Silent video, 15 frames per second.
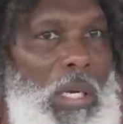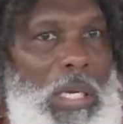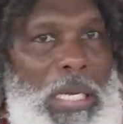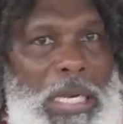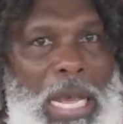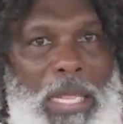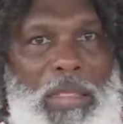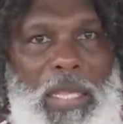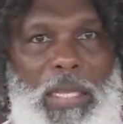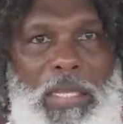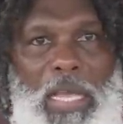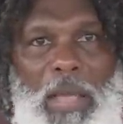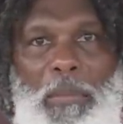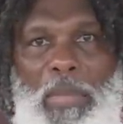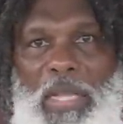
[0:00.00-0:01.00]
And I
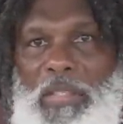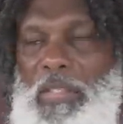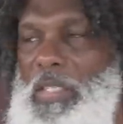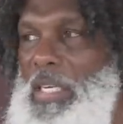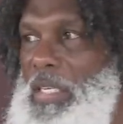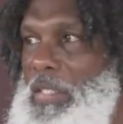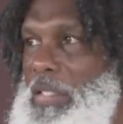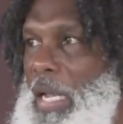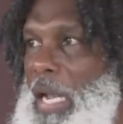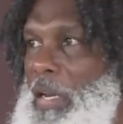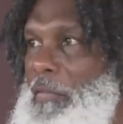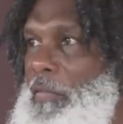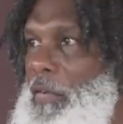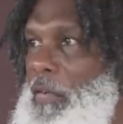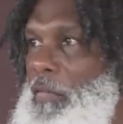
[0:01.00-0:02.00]
think that makes it
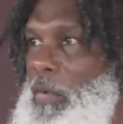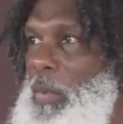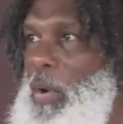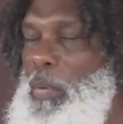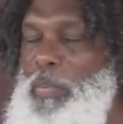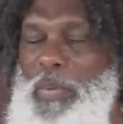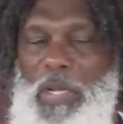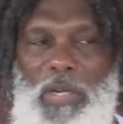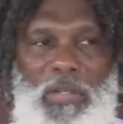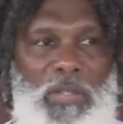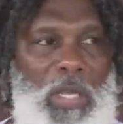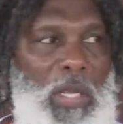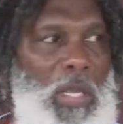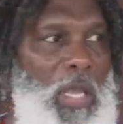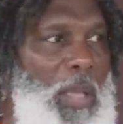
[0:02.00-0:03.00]
exciting for the football
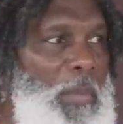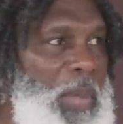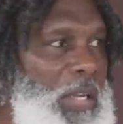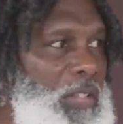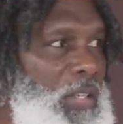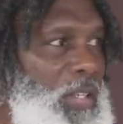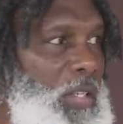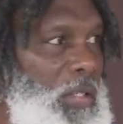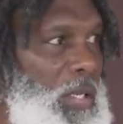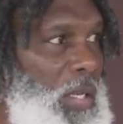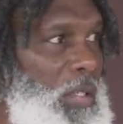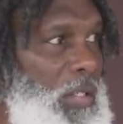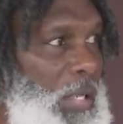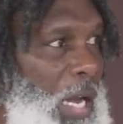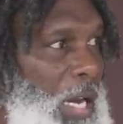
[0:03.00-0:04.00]
players. It makes it
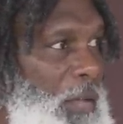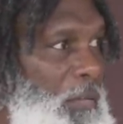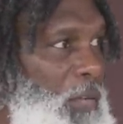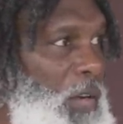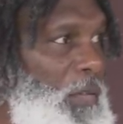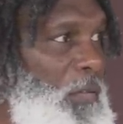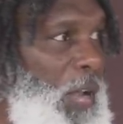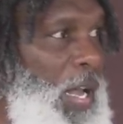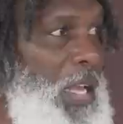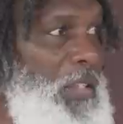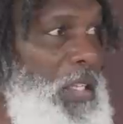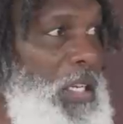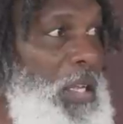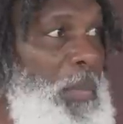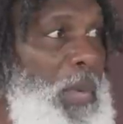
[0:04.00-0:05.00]
exciting for the
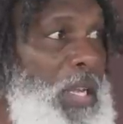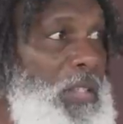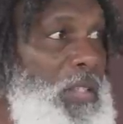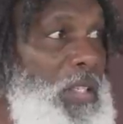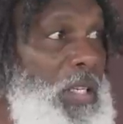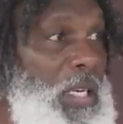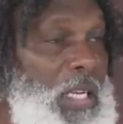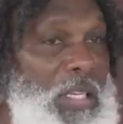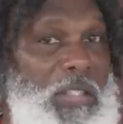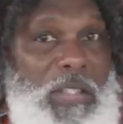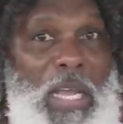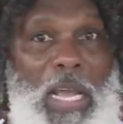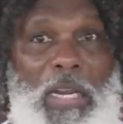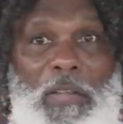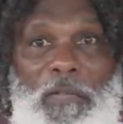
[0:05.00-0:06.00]
fans, and it makes it
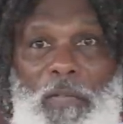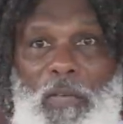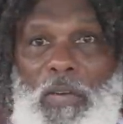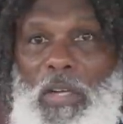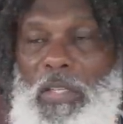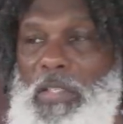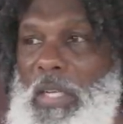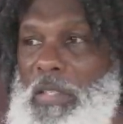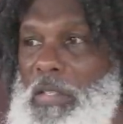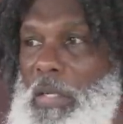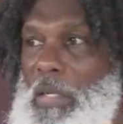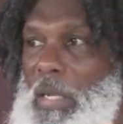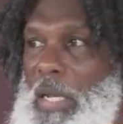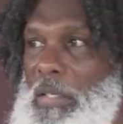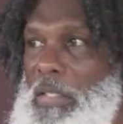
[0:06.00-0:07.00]
exciting for us as
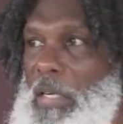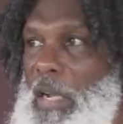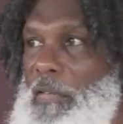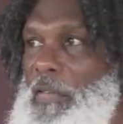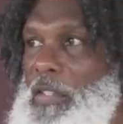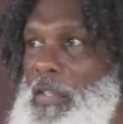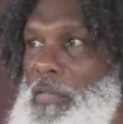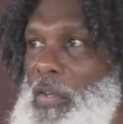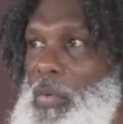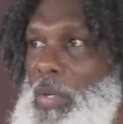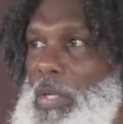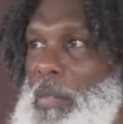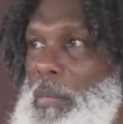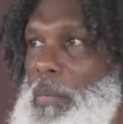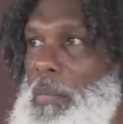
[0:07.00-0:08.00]
an offensive unit.